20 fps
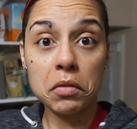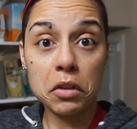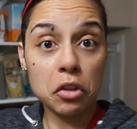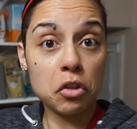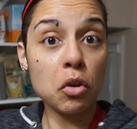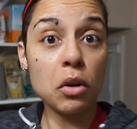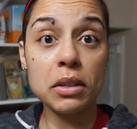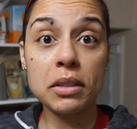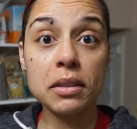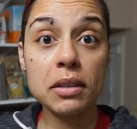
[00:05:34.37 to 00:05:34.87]
The
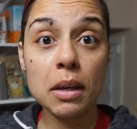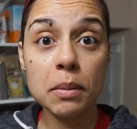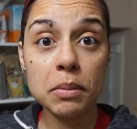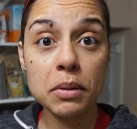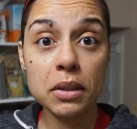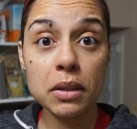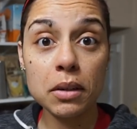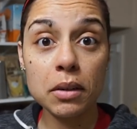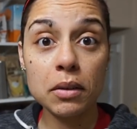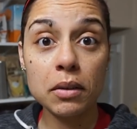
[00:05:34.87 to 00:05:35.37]
choice is up
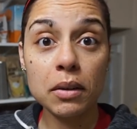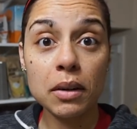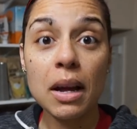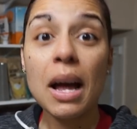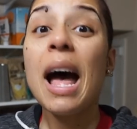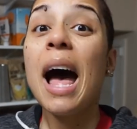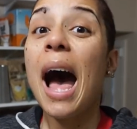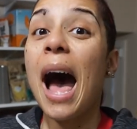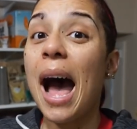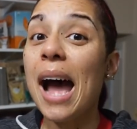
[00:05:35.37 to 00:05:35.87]
to you.
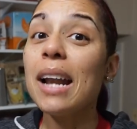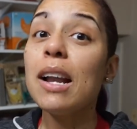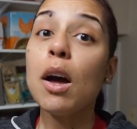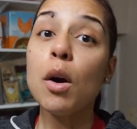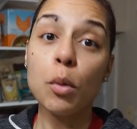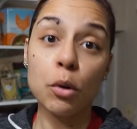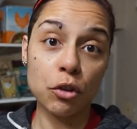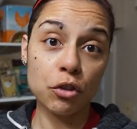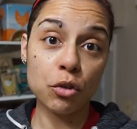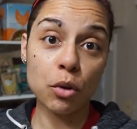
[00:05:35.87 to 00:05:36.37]
I
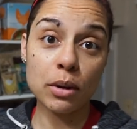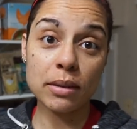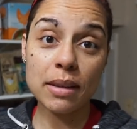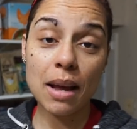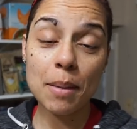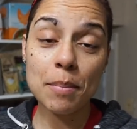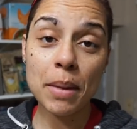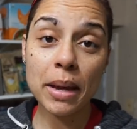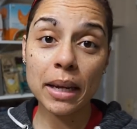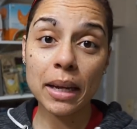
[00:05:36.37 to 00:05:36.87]
know which choice
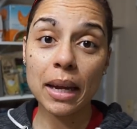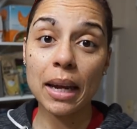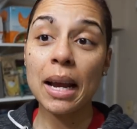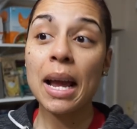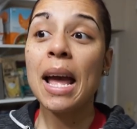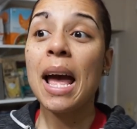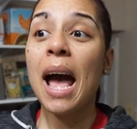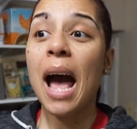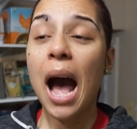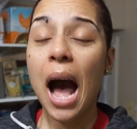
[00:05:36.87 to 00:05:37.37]
I'm
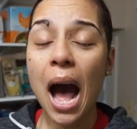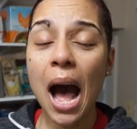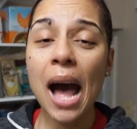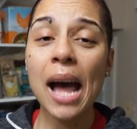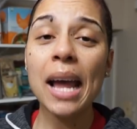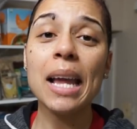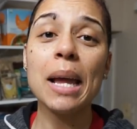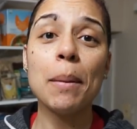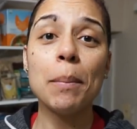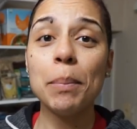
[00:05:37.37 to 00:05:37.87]
making.
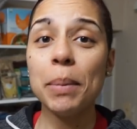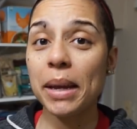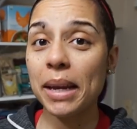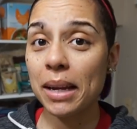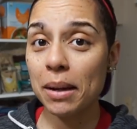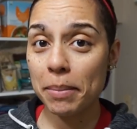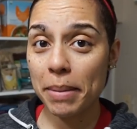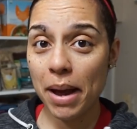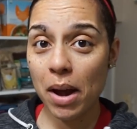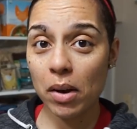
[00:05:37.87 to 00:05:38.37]
I am
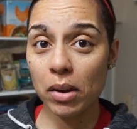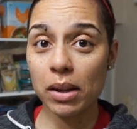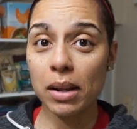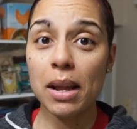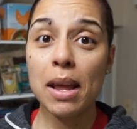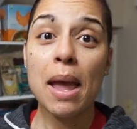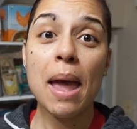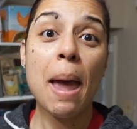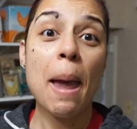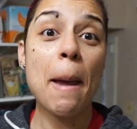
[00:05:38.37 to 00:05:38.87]
being about
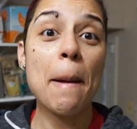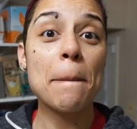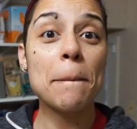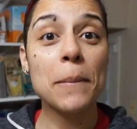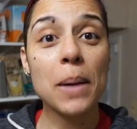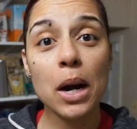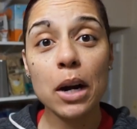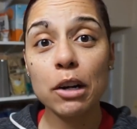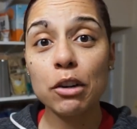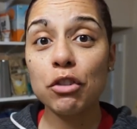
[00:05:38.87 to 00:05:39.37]
it, and
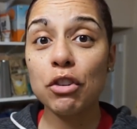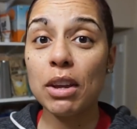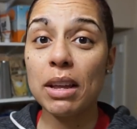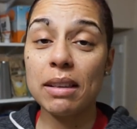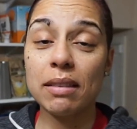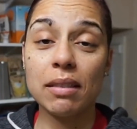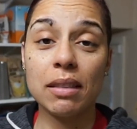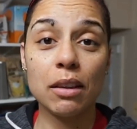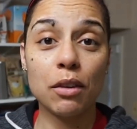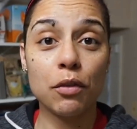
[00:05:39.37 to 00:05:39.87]
March
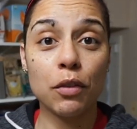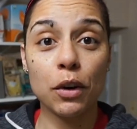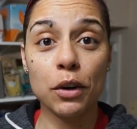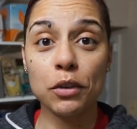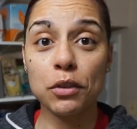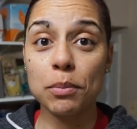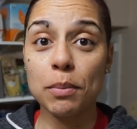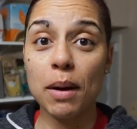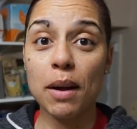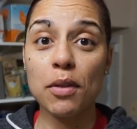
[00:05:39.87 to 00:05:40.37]
is the
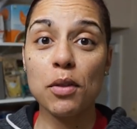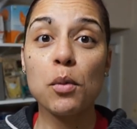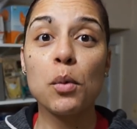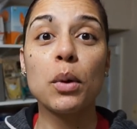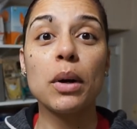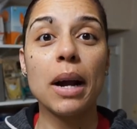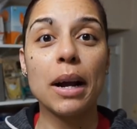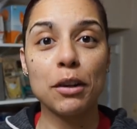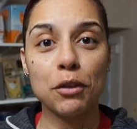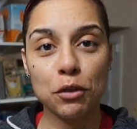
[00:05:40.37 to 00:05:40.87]
first month
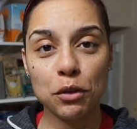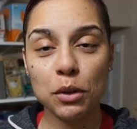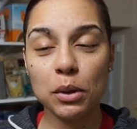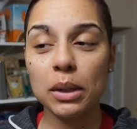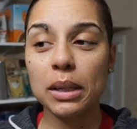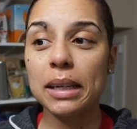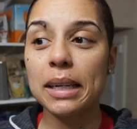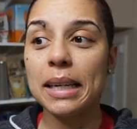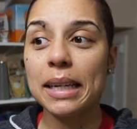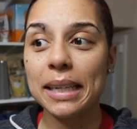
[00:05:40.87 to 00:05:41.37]
where I
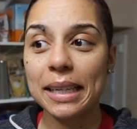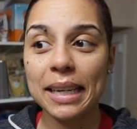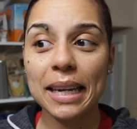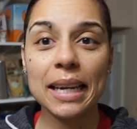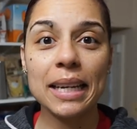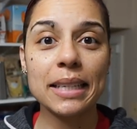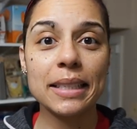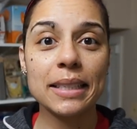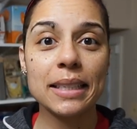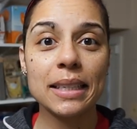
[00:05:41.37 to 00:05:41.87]
truly
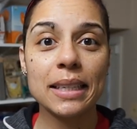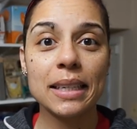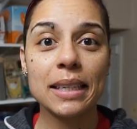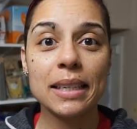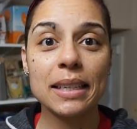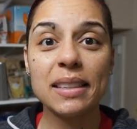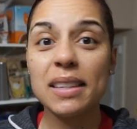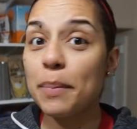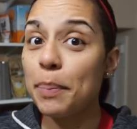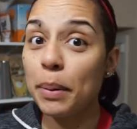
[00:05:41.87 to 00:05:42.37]
get
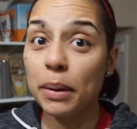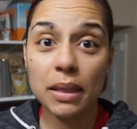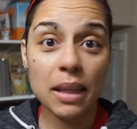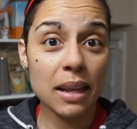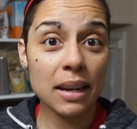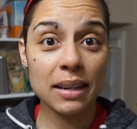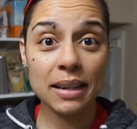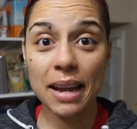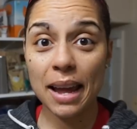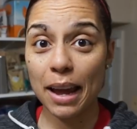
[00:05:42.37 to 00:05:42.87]
to put
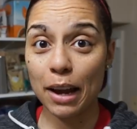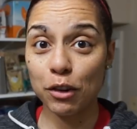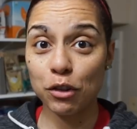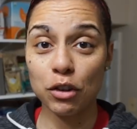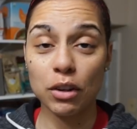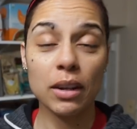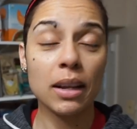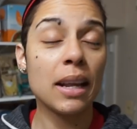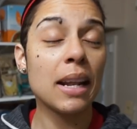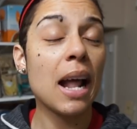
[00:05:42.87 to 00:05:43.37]
that into
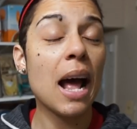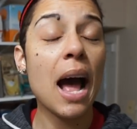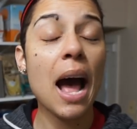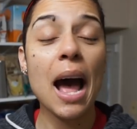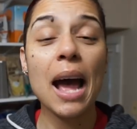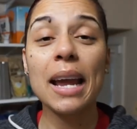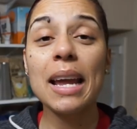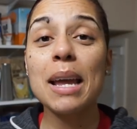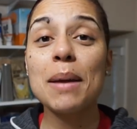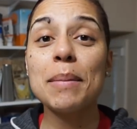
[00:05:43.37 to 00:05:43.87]
action, and
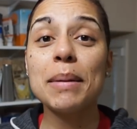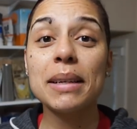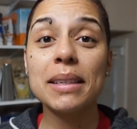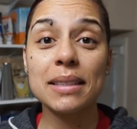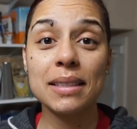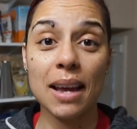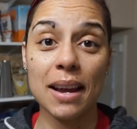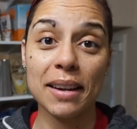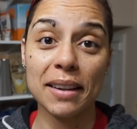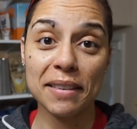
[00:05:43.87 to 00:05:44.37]
I am
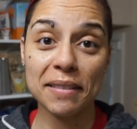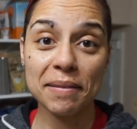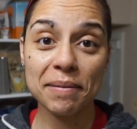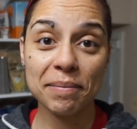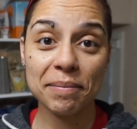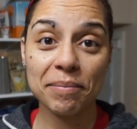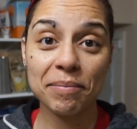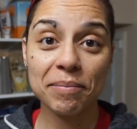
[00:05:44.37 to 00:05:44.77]
excited.